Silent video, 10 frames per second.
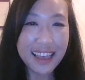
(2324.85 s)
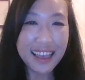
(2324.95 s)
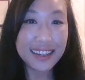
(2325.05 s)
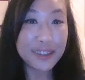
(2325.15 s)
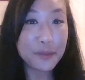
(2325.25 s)

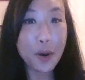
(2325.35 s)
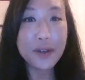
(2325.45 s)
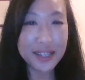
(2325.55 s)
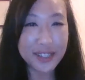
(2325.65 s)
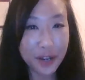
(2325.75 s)
that
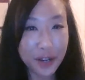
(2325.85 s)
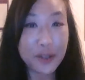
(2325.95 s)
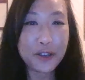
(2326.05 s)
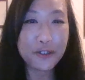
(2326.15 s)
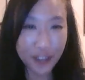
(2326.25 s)
won't
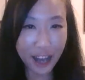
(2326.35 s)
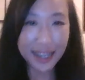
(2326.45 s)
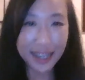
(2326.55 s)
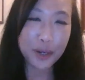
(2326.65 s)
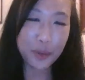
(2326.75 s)
necessarily
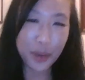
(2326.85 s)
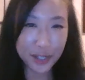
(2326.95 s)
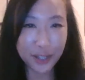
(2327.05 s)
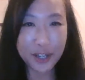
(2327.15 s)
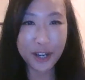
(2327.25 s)
fly in a
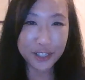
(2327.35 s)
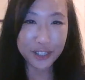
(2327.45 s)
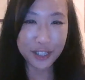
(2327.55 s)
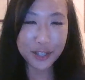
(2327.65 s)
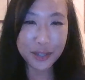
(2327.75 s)
Western culture.